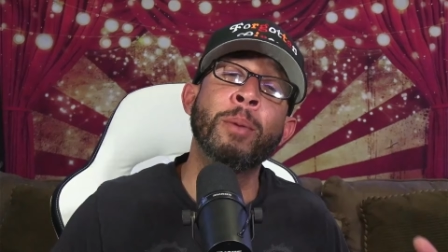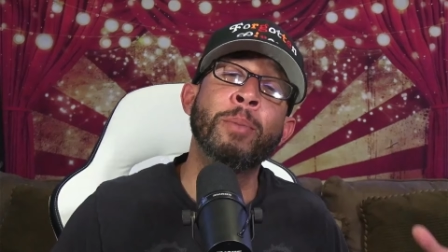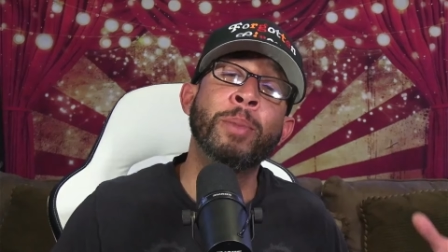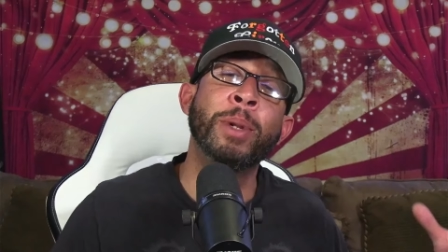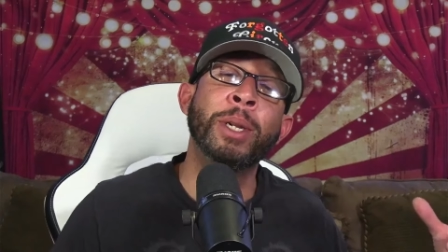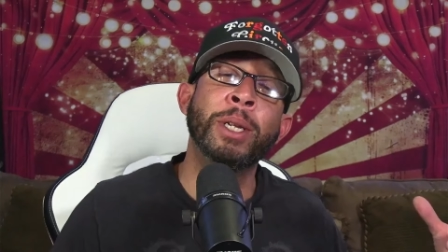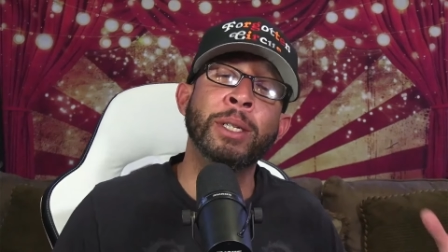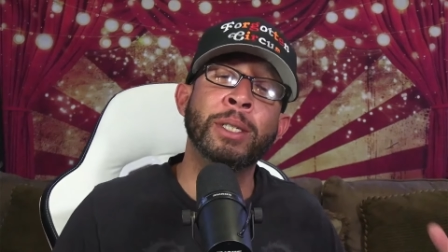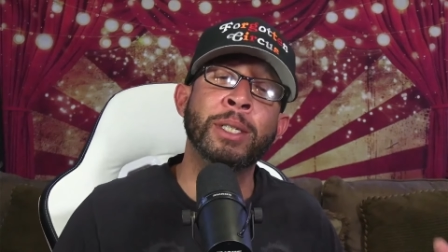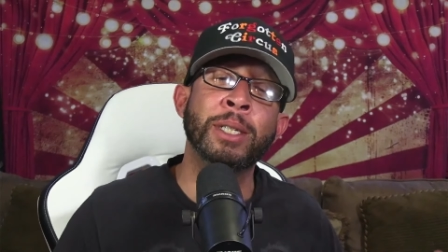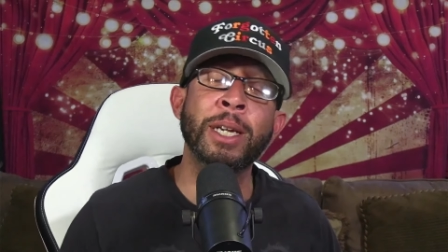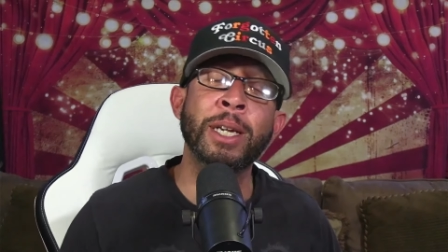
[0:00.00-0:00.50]
the
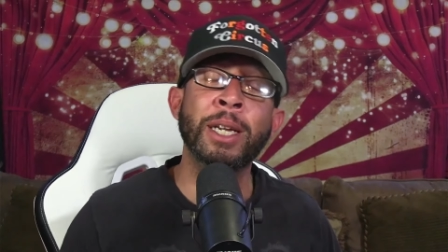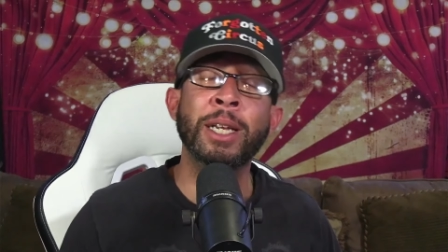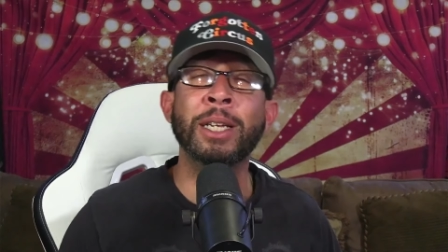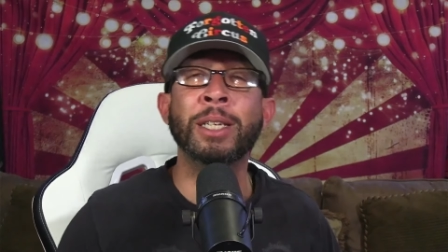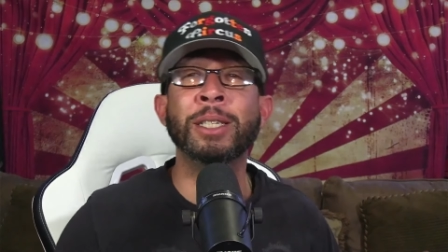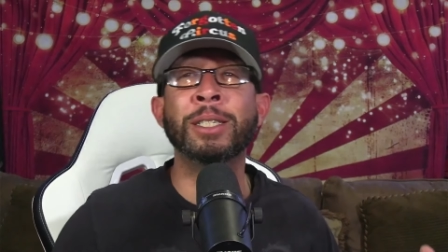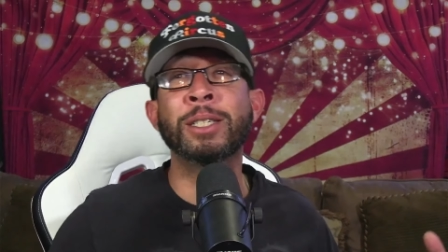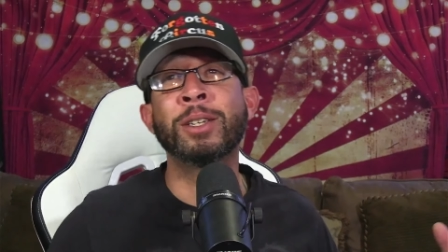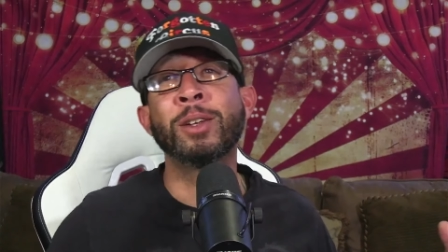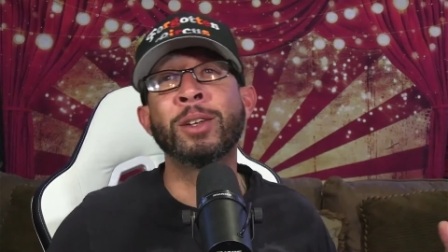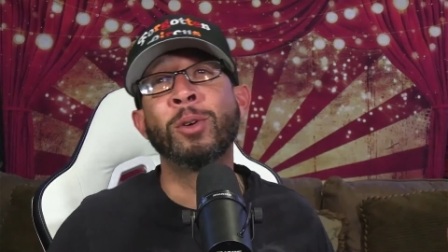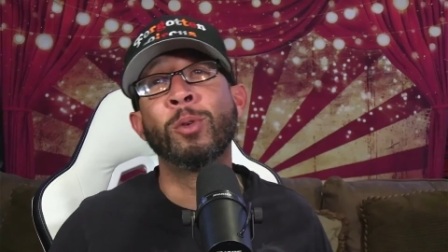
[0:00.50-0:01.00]
scene is
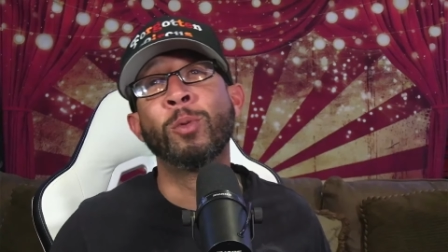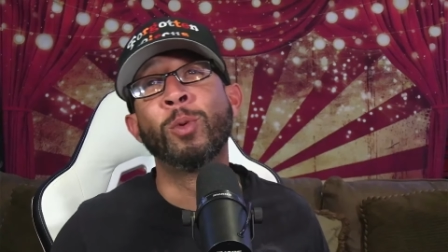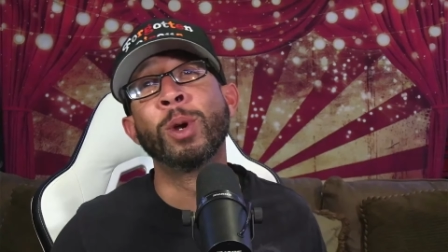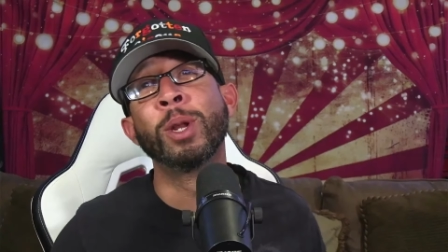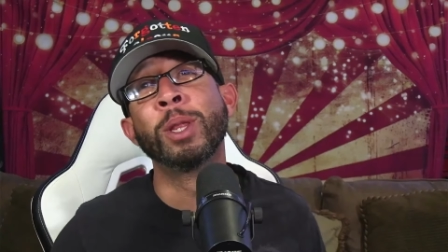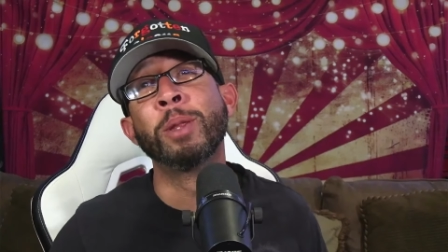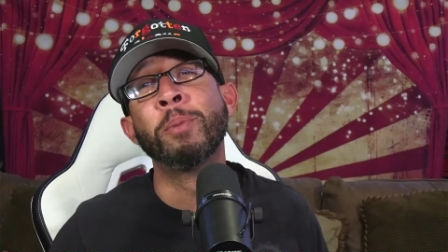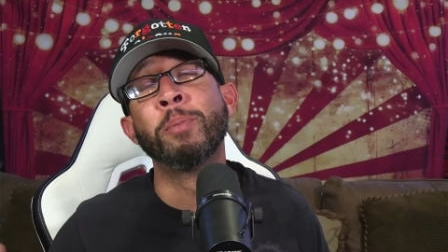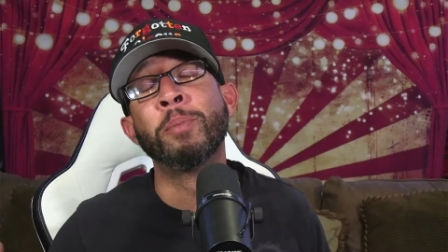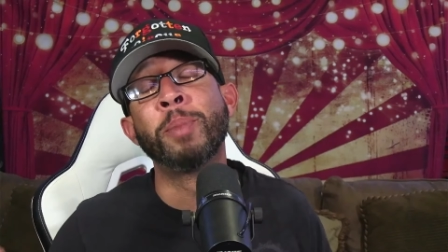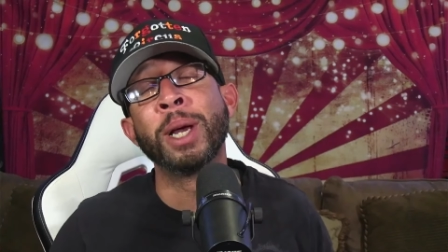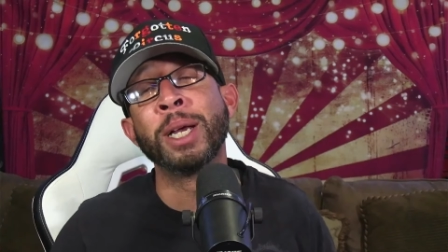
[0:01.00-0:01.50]
still one of the
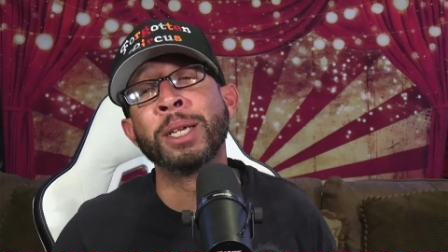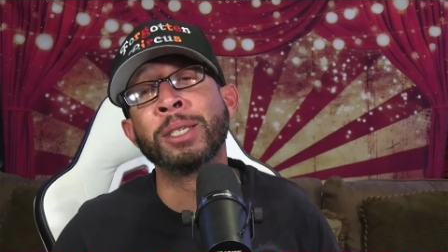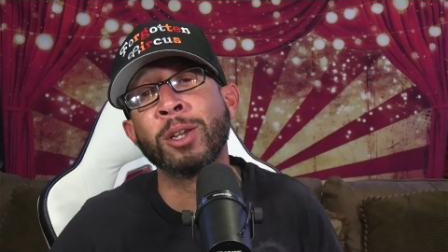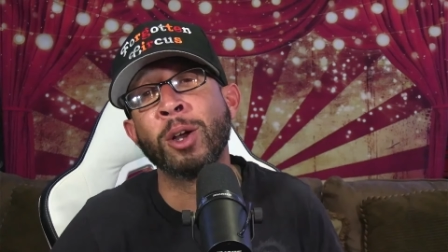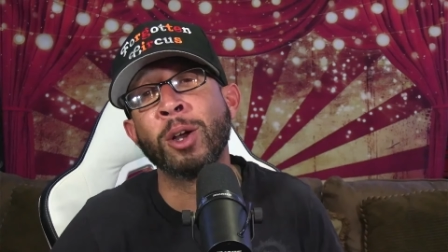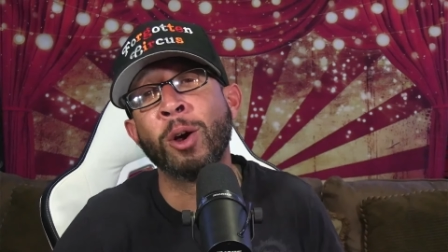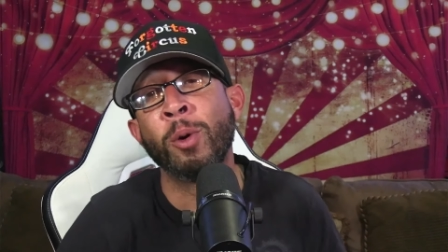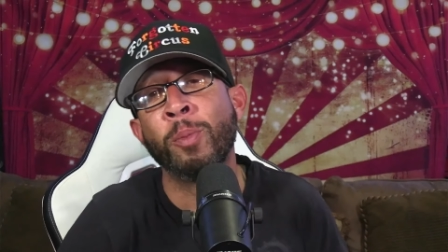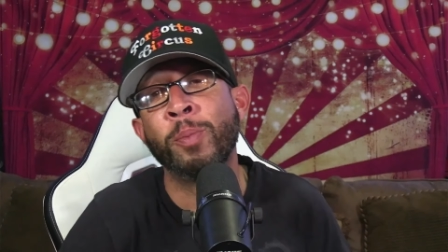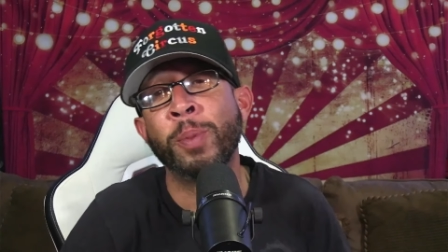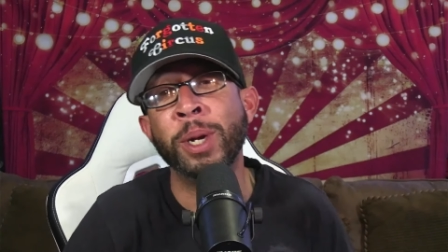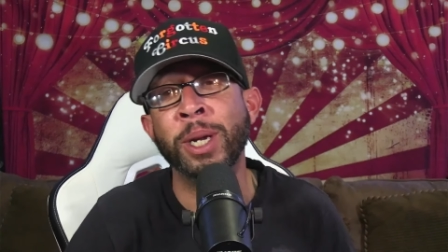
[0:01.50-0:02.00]
best
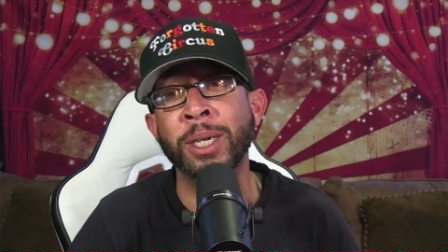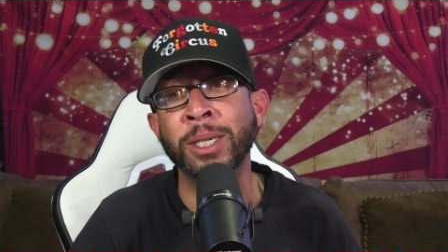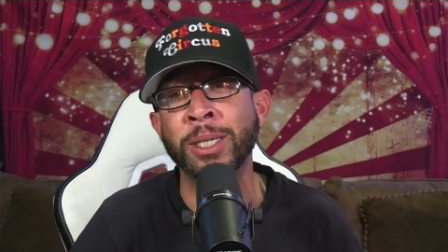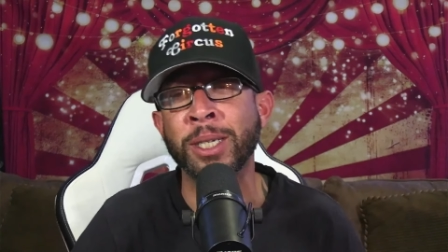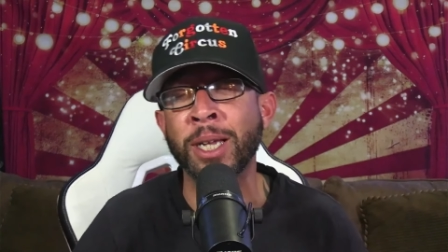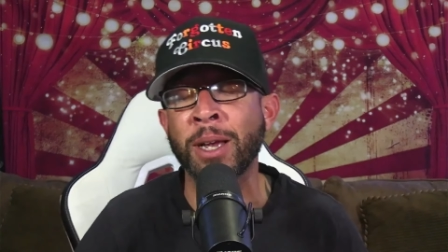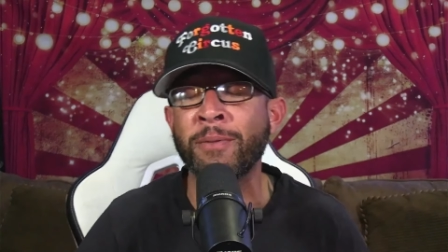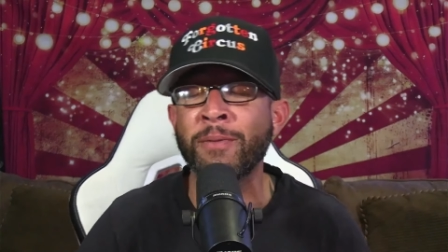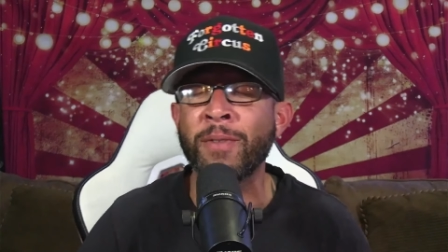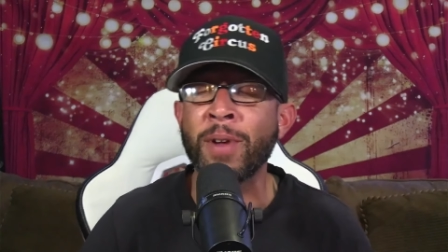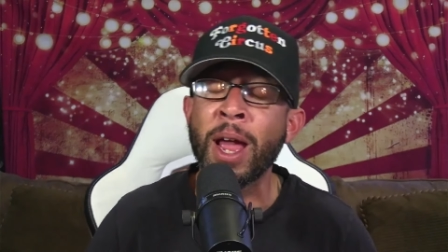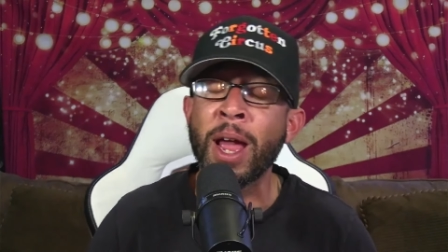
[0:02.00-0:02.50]
openings I've
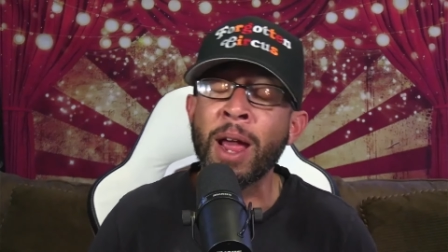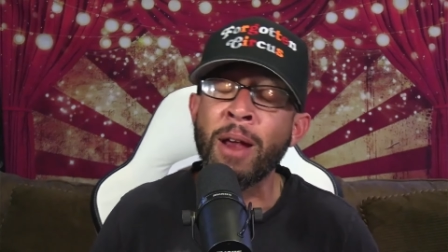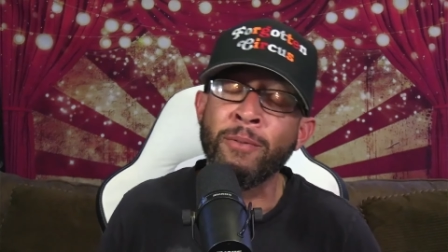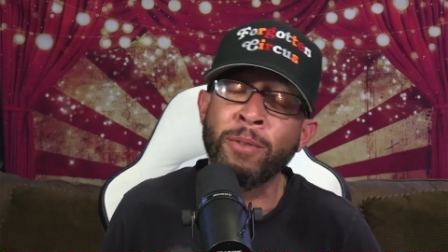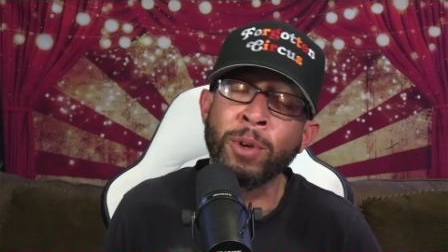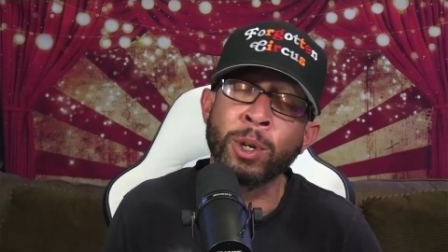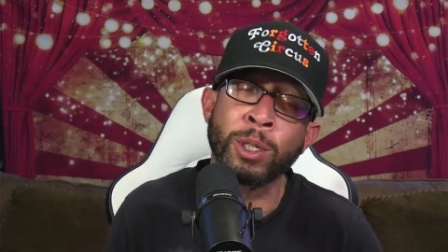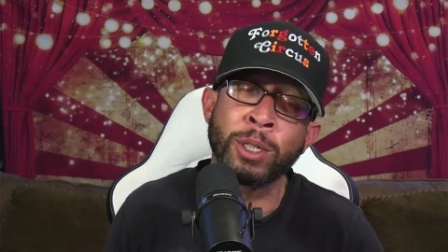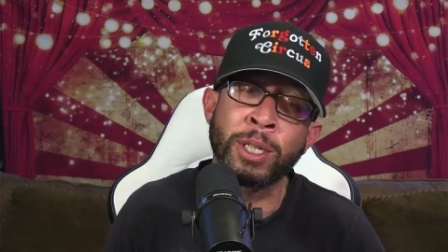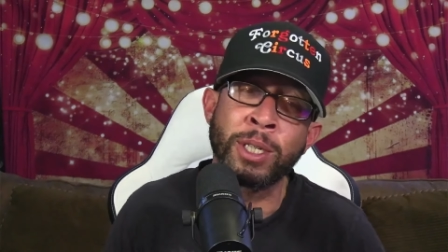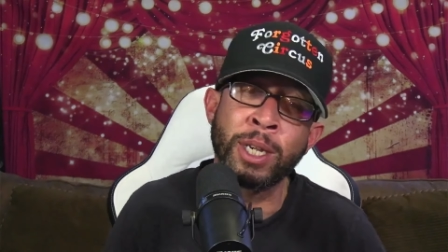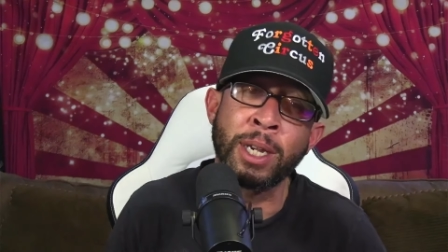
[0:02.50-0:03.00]
ever
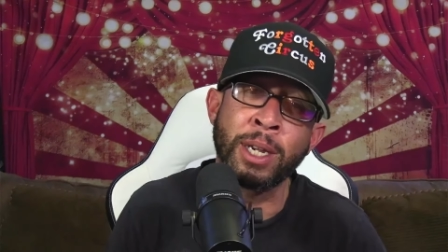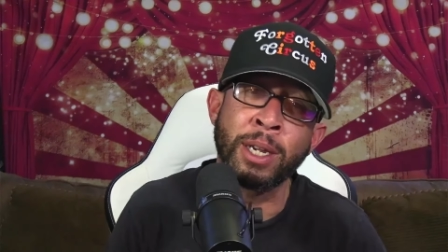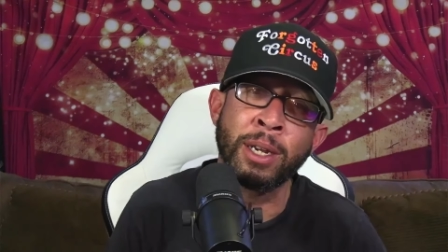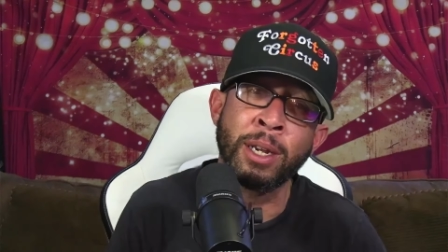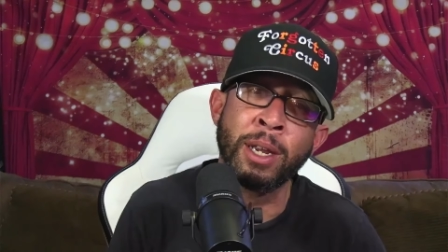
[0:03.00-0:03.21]
seen